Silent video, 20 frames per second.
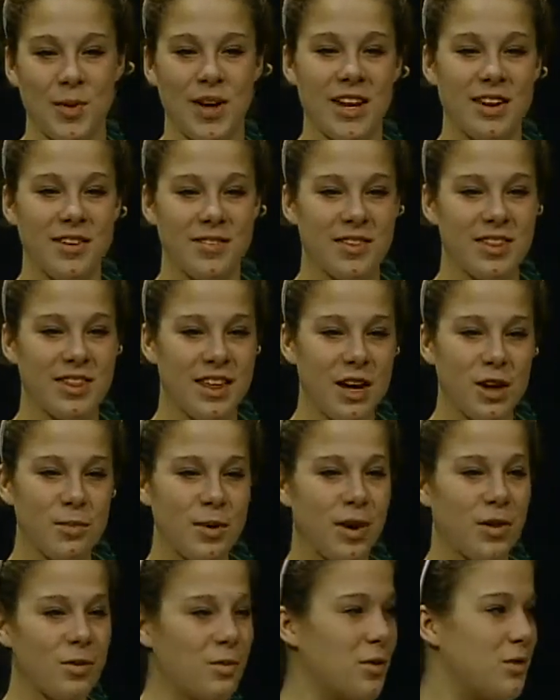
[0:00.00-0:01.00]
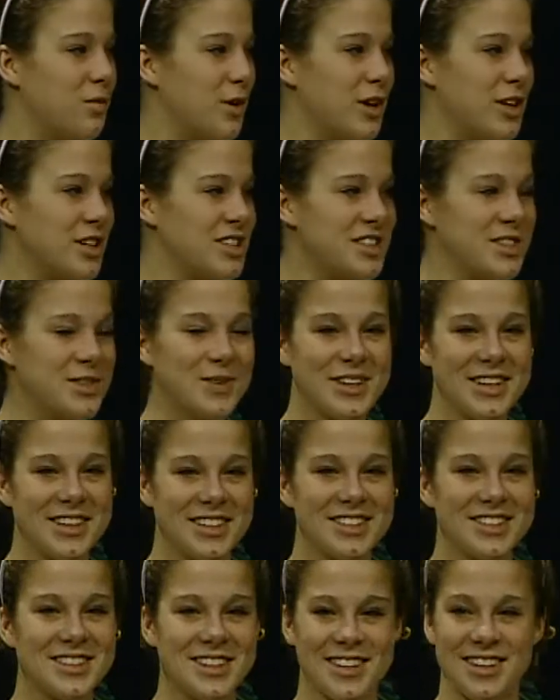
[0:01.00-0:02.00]
can even think about reverse, you
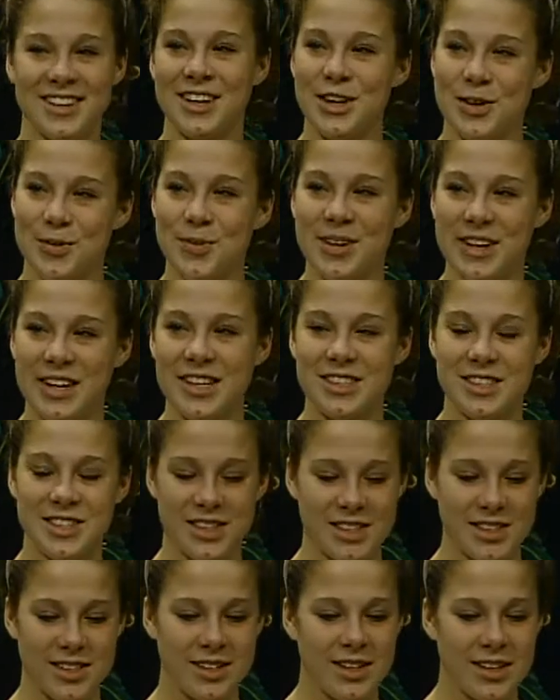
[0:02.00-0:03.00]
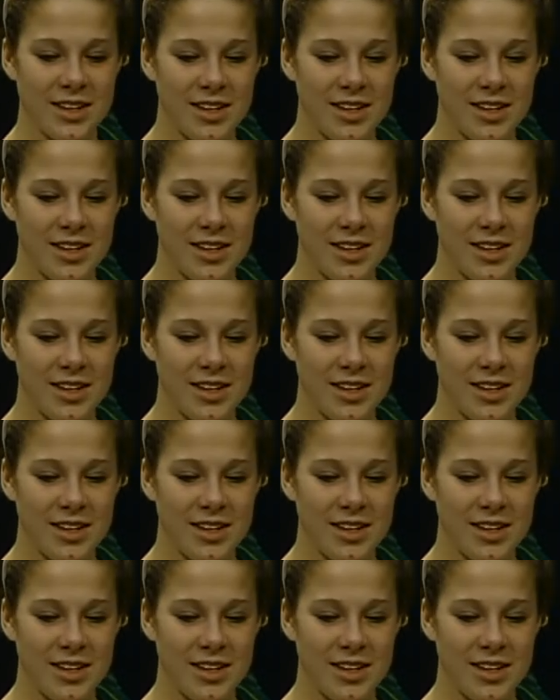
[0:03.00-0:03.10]
need to we need to